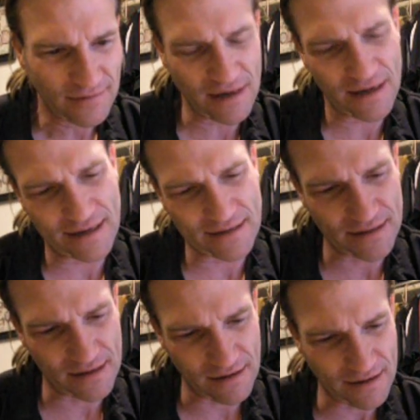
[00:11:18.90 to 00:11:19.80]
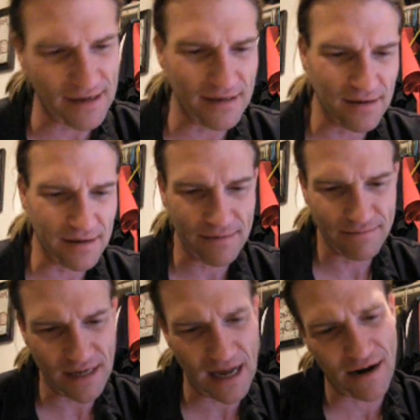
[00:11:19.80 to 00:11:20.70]
Well, I guess they are. Yeah, okay.
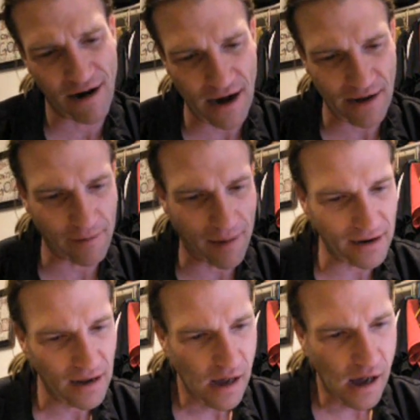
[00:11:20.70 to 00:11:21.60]
Alright, never mind.